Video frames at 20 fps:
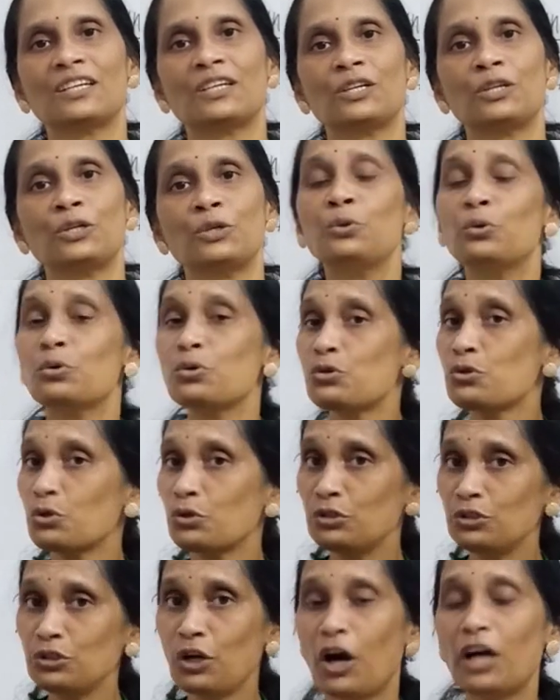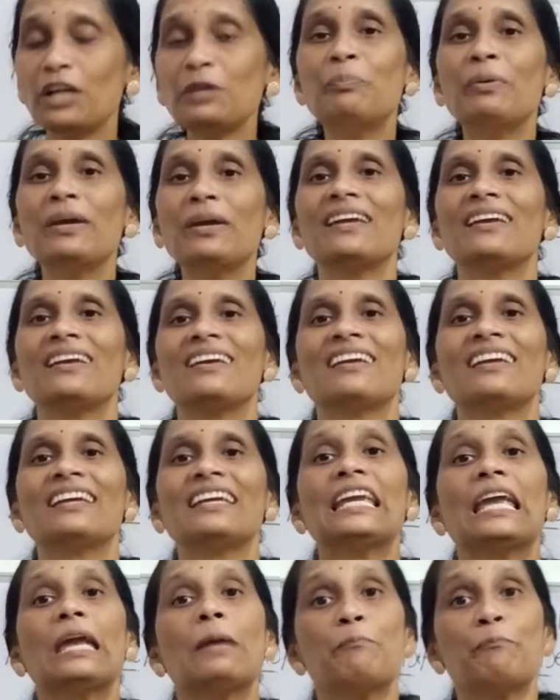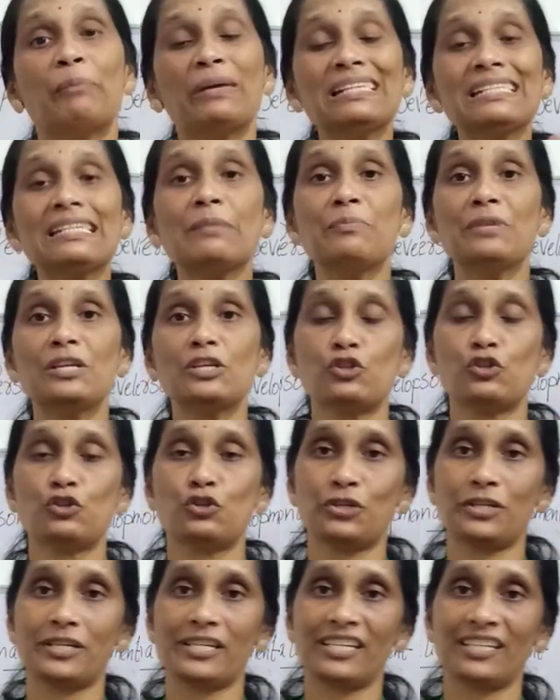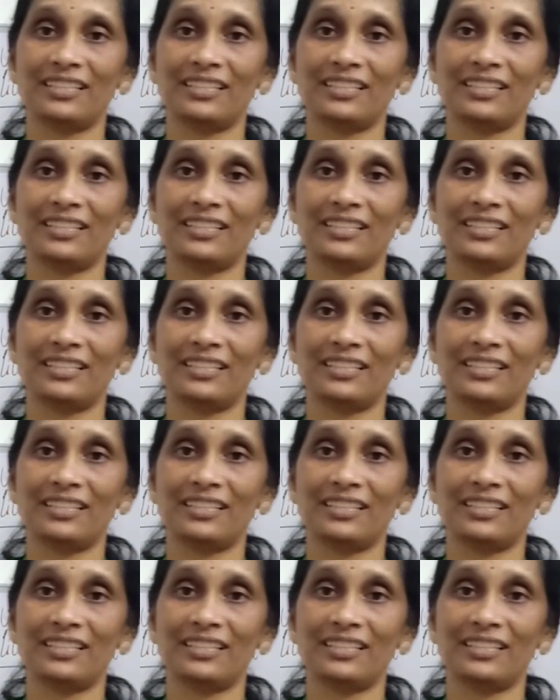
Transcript: You should not be a pessimist.